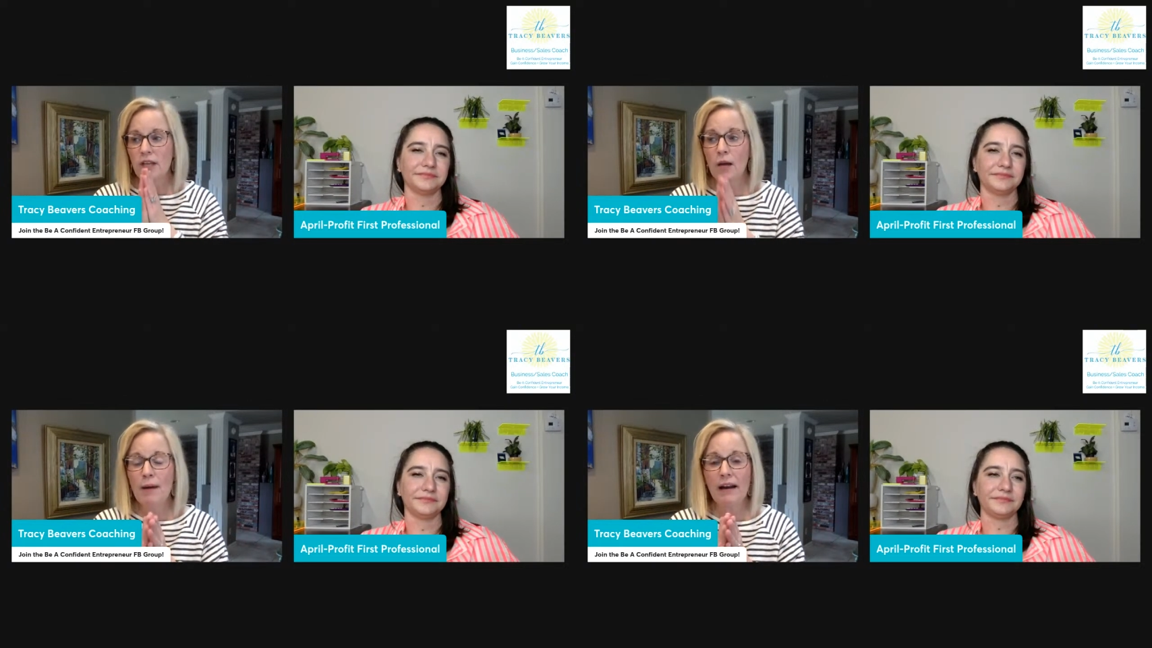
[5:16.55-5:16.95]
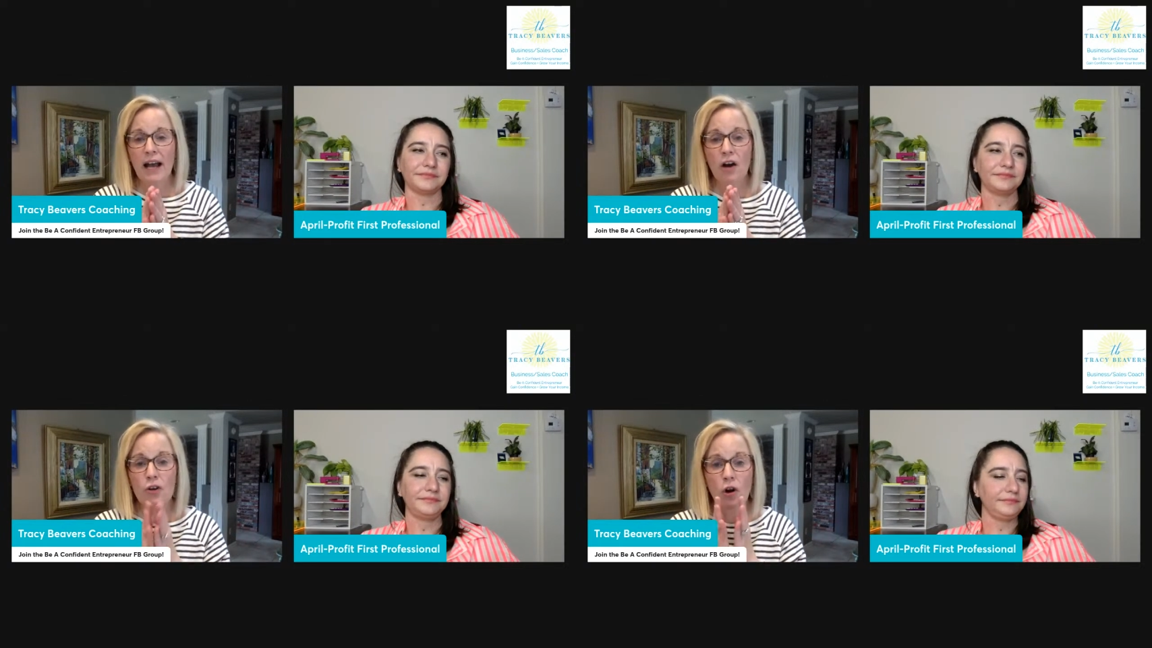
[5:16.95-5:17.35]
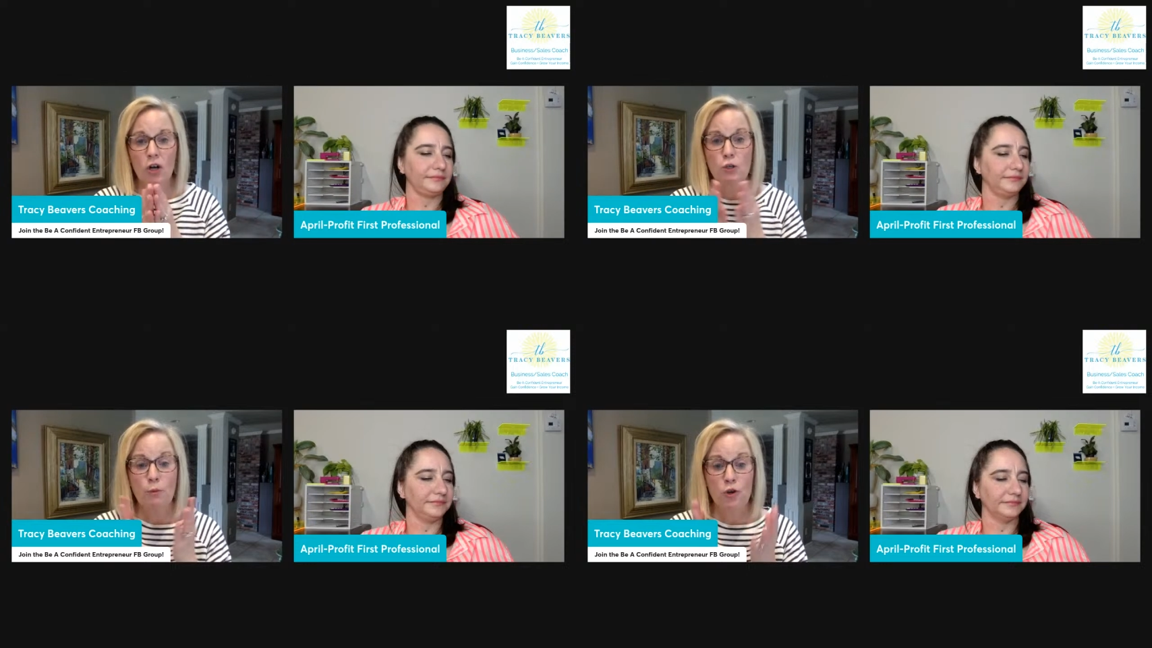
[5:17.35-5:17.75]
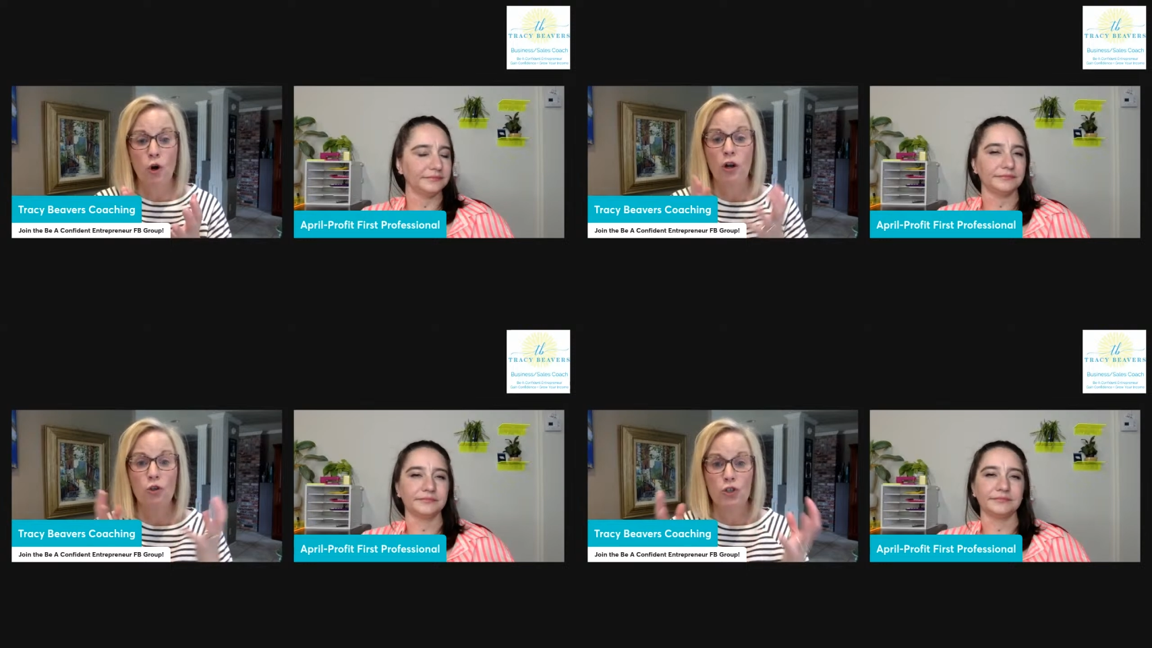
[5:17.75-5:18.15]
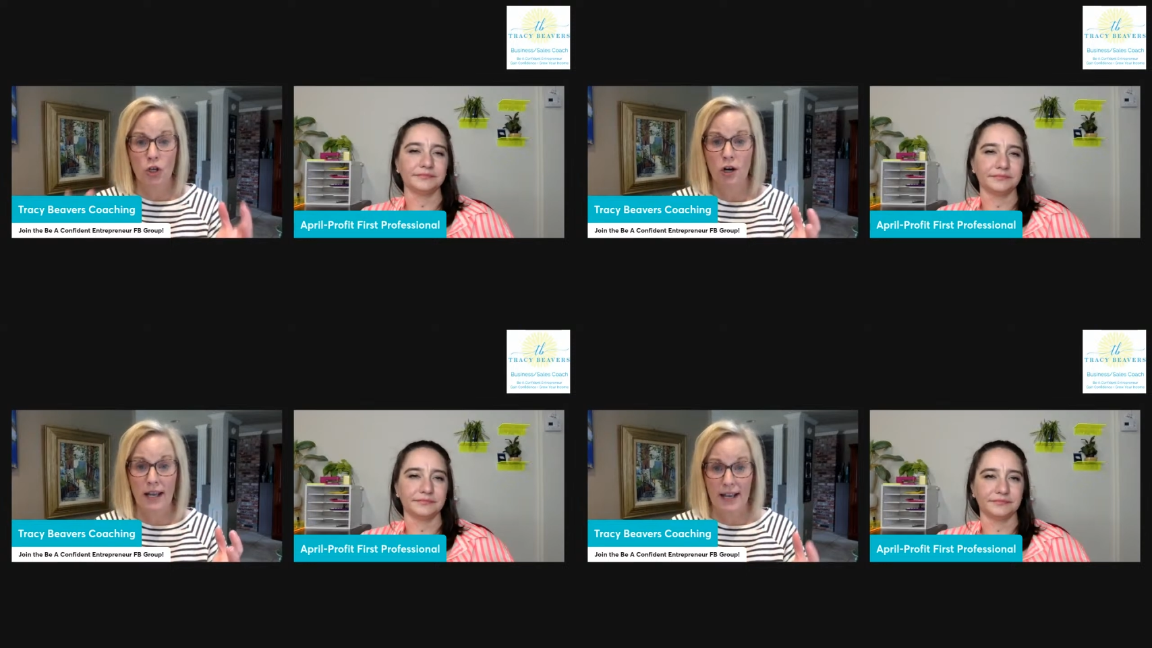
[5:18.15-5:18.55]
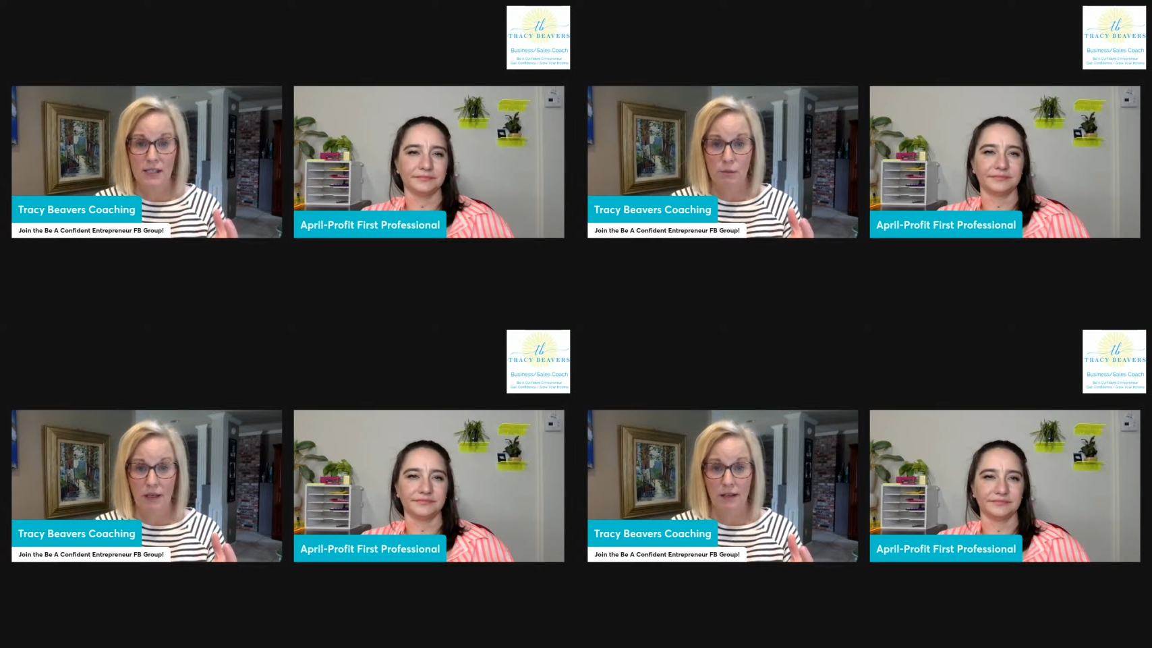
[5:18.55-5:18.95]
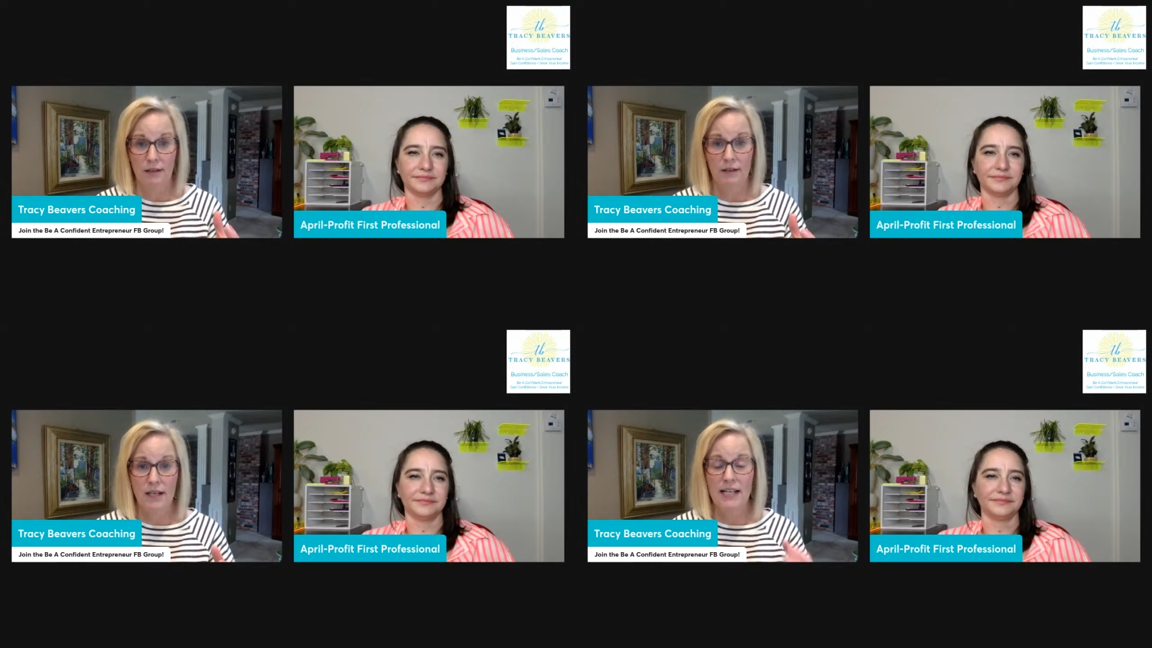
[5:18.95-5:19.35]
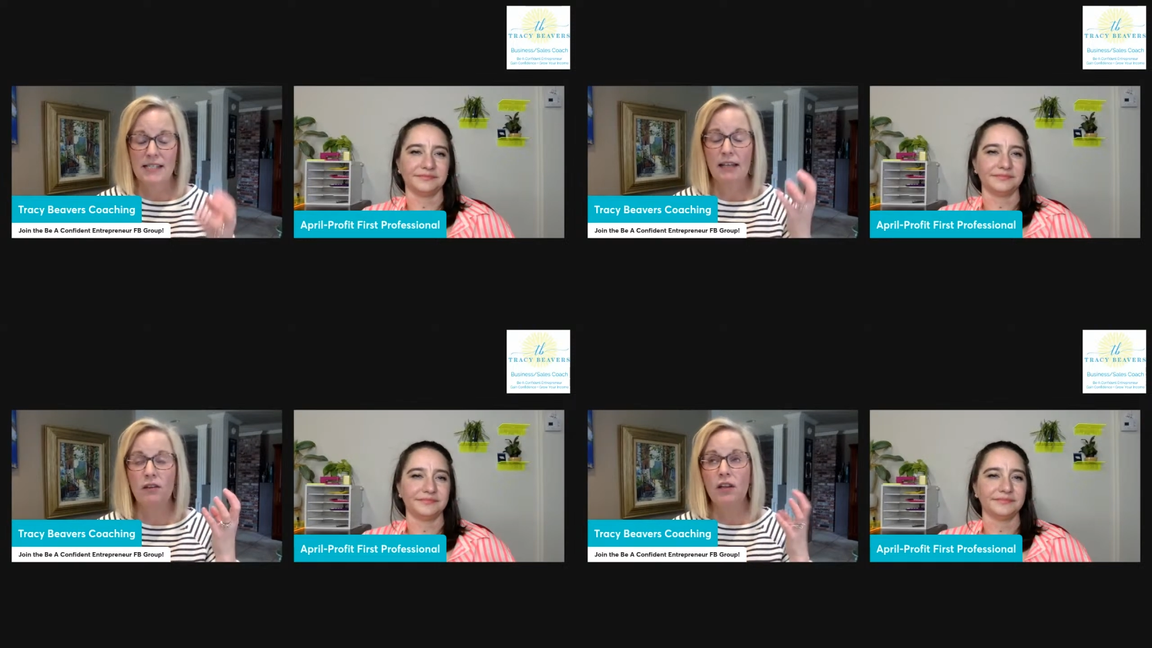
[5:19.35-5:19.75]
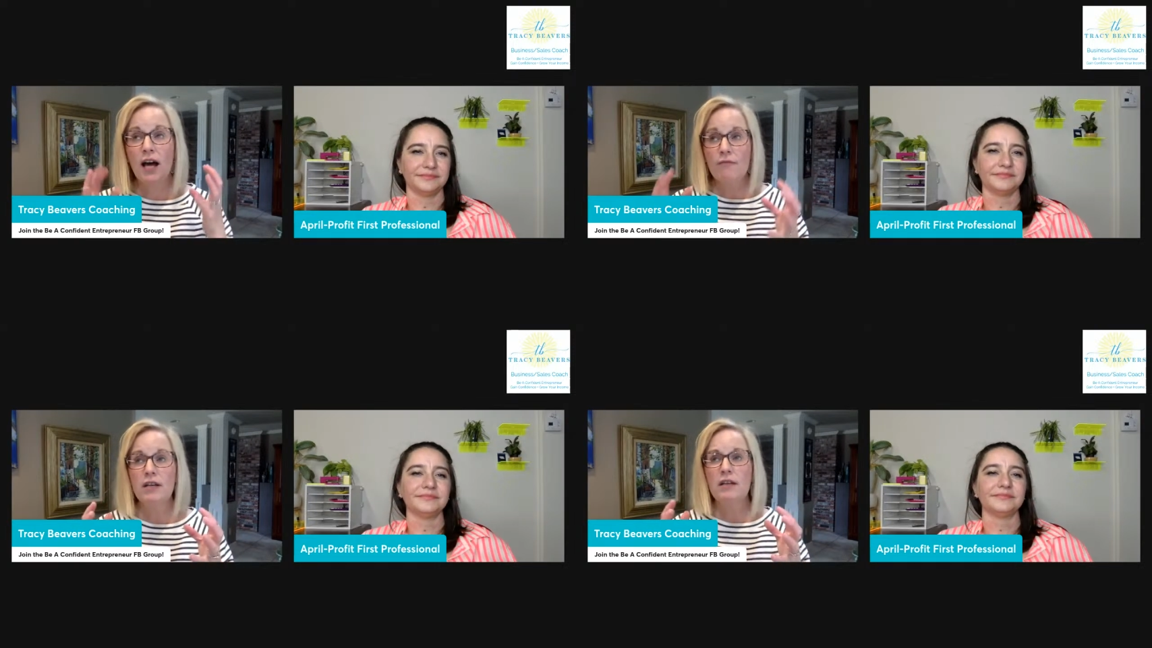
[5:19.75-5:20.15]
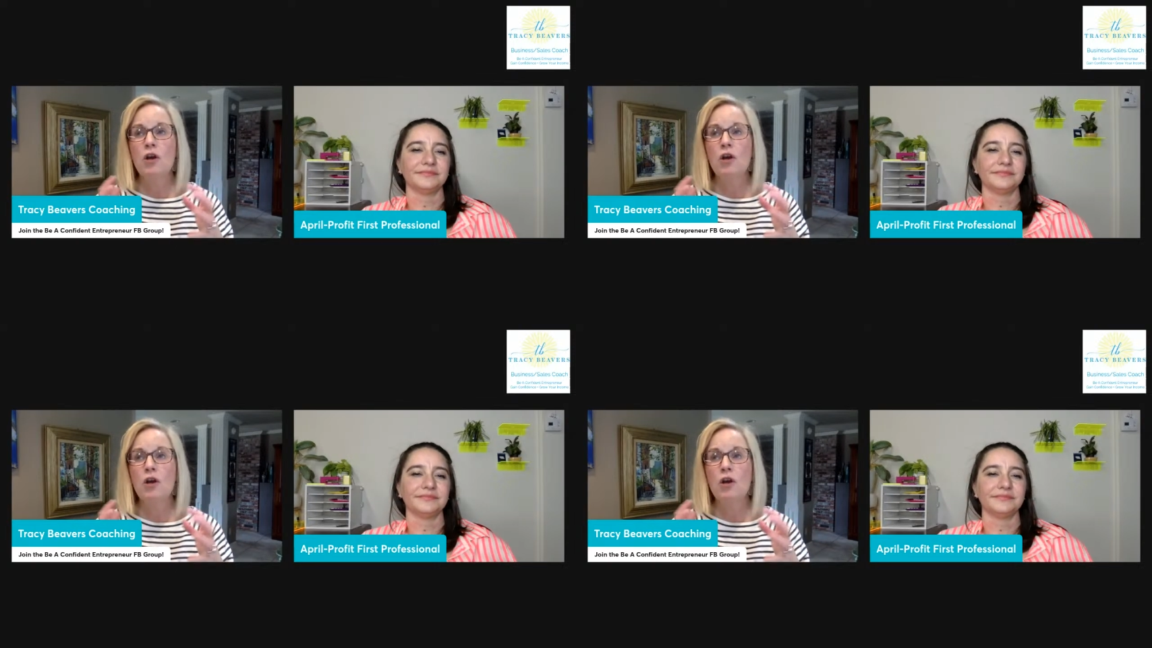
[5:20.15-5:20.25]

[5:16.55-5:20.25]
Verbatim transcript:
Speaker 1: about how your entrepreneurial journey has been. Because I love it